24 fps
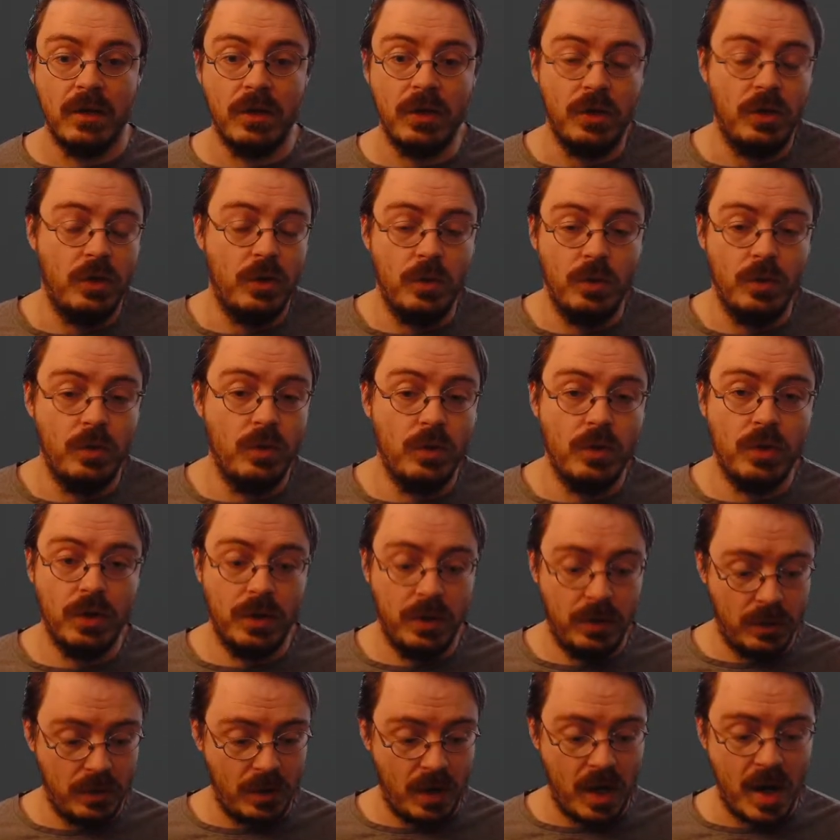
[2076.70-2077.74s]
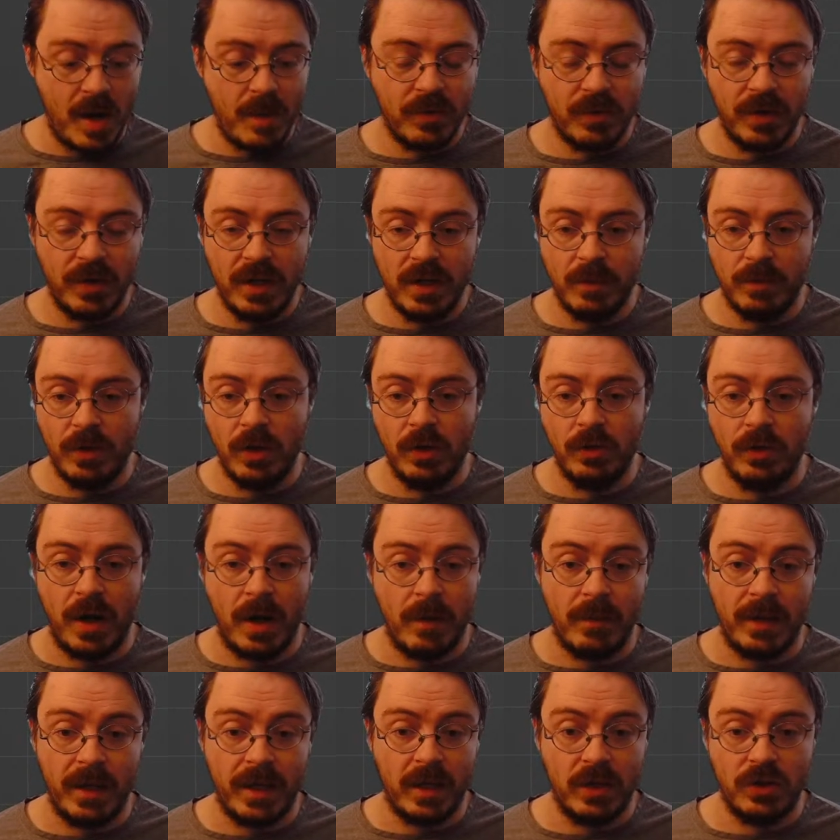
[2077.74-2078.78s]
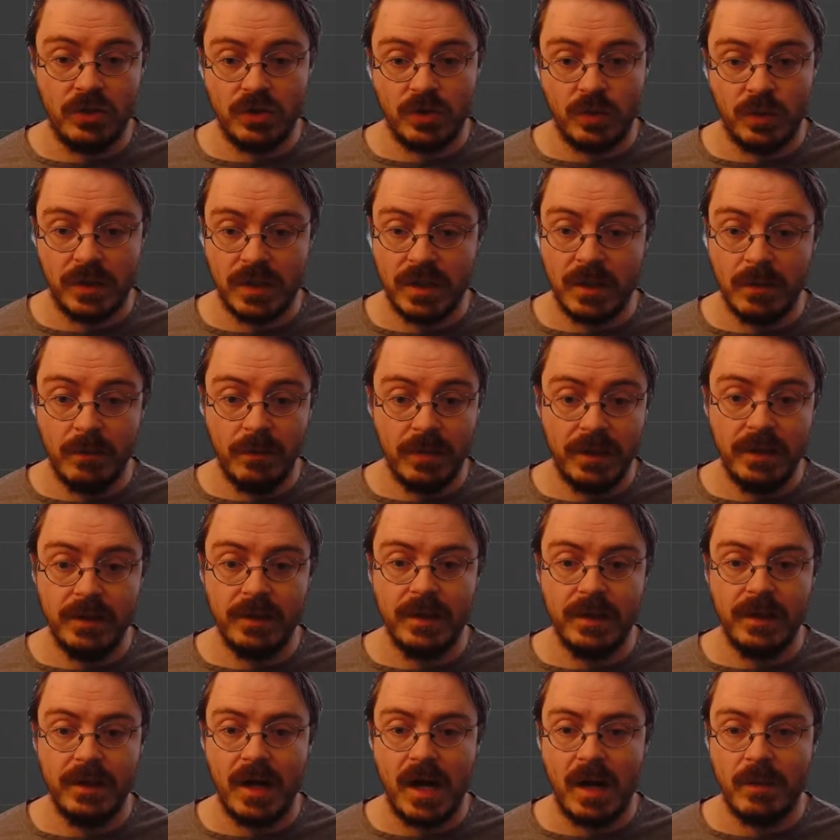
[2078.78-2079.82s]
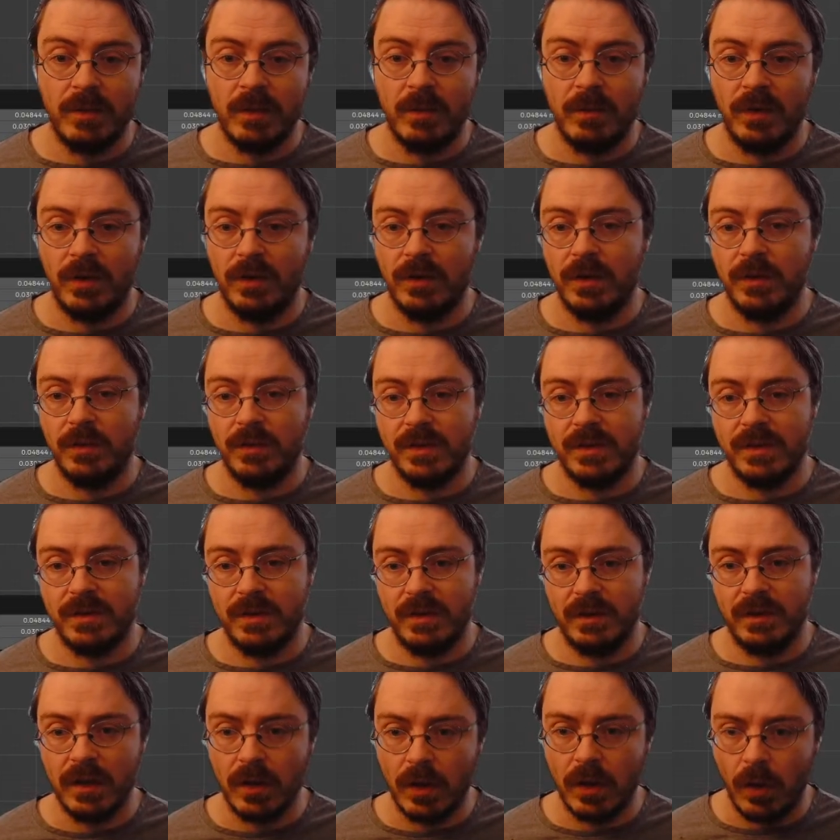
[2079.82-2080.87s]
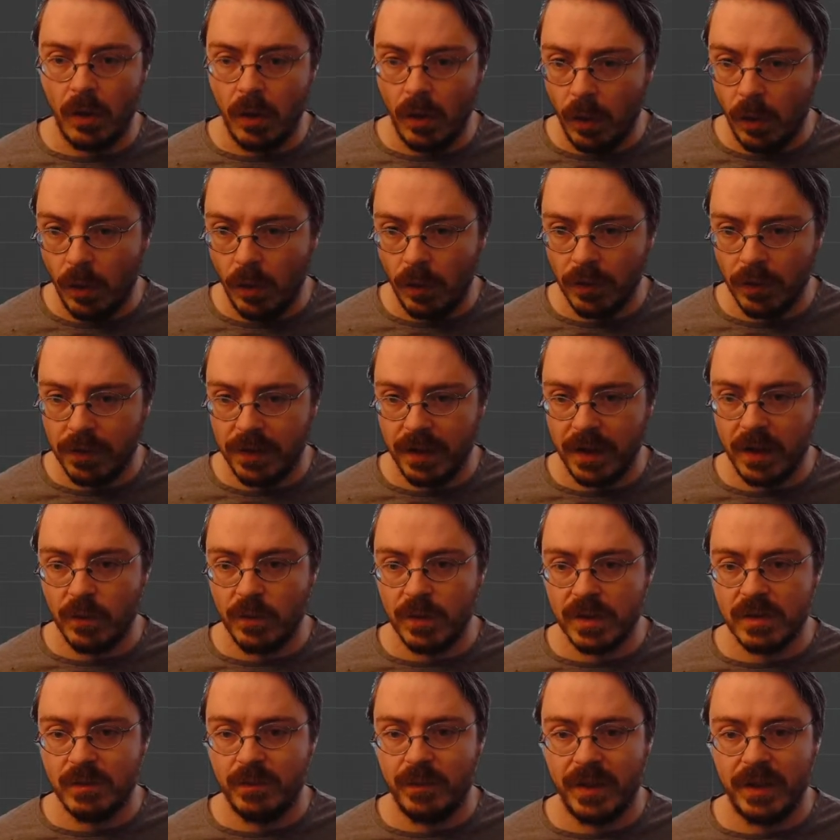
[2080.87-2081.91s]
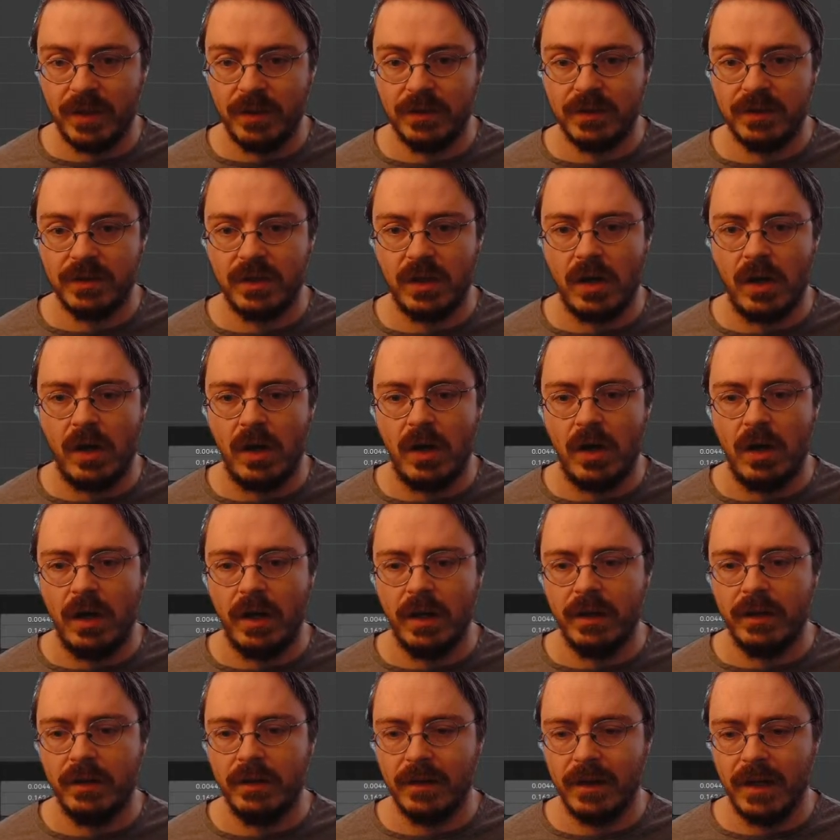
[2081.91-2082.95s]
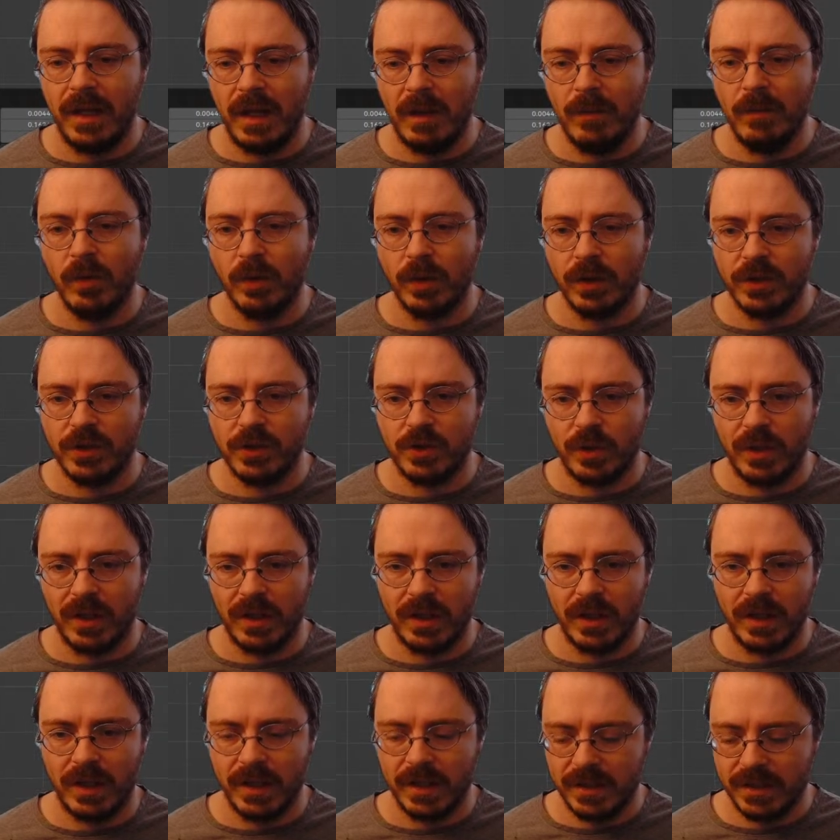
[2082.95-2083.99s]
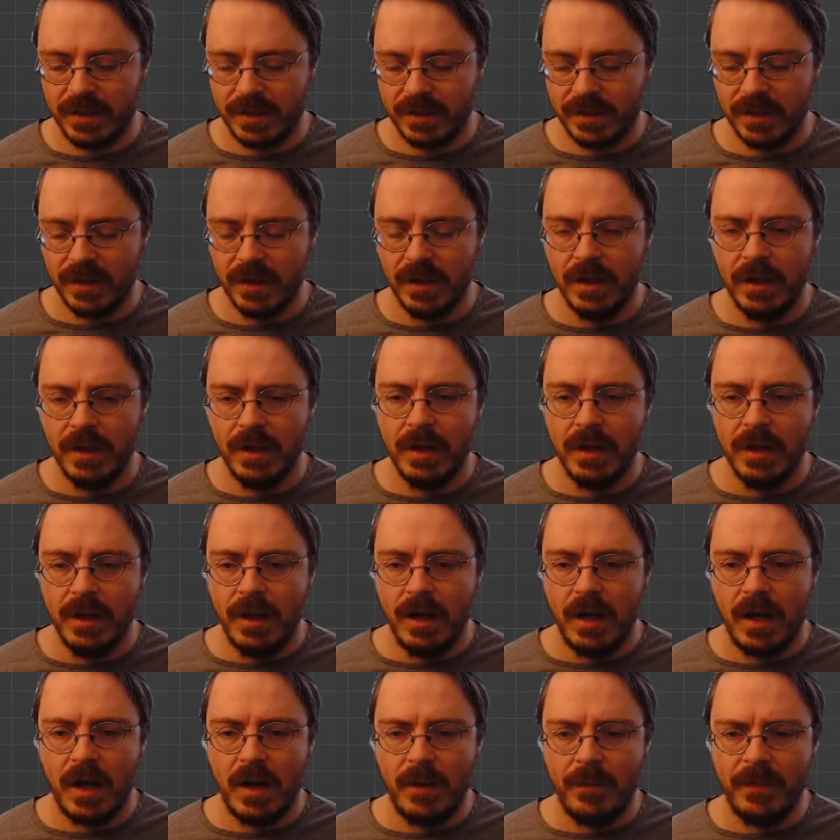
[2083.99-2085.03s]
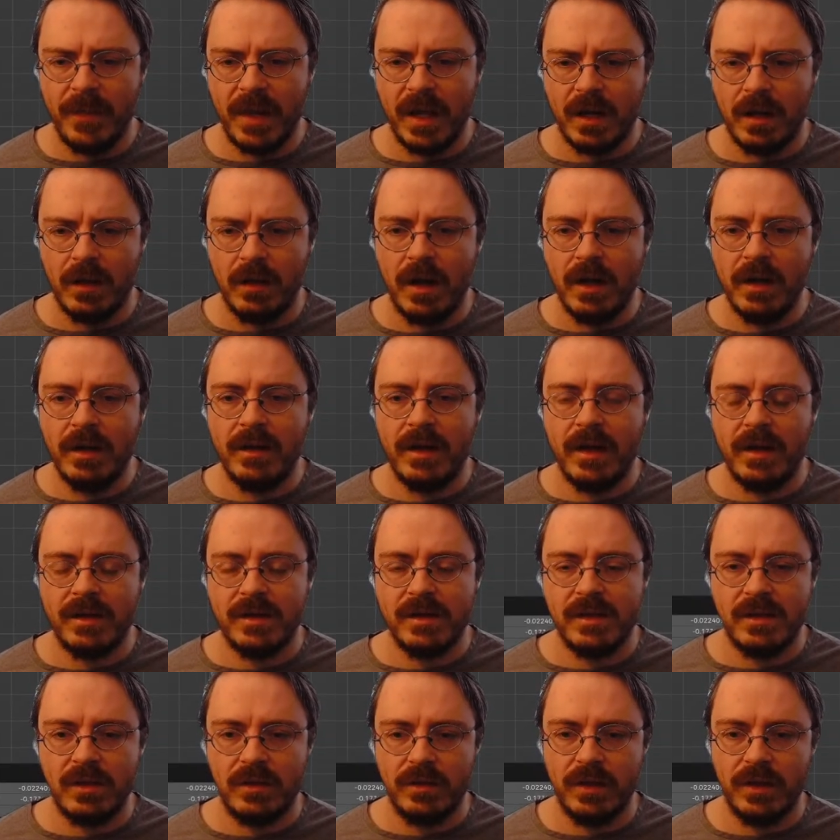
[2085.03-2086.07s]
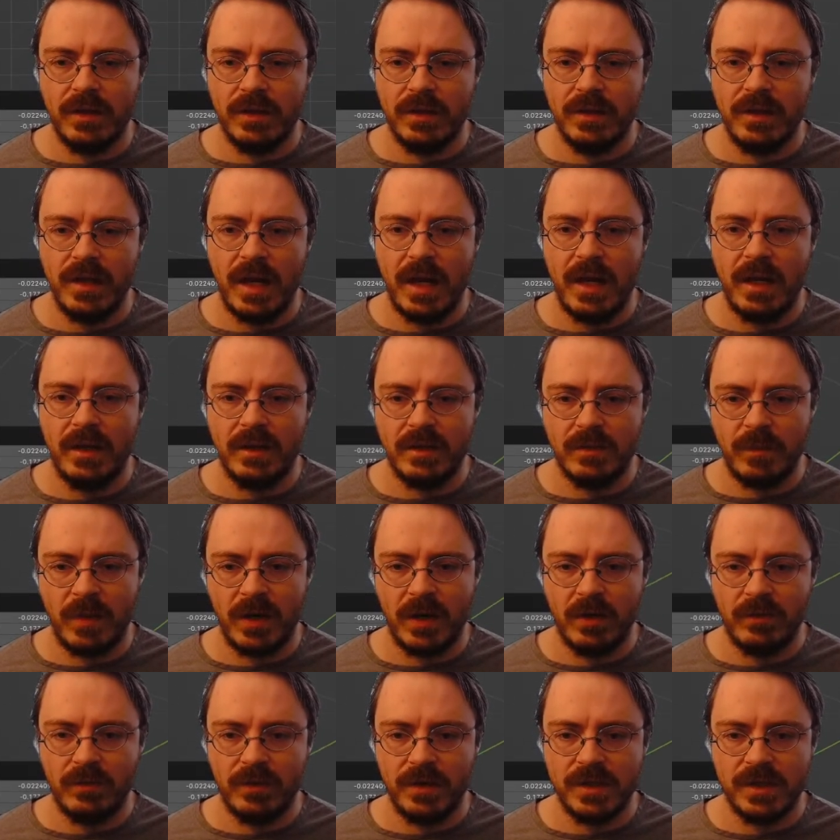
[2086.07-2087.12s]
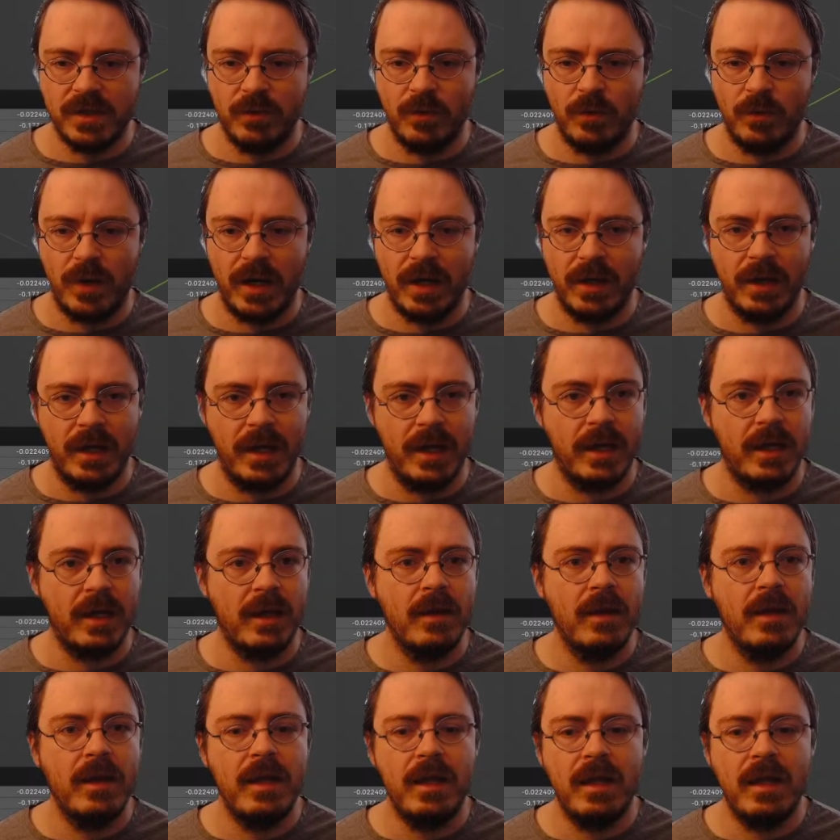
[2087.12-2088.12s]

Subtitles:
you couldn't operate the program. Like it just was completely inoperable. It was the whole thing was built on keyboard shortcuts. And a lot of that is still here today, and it's part of the reason why, like,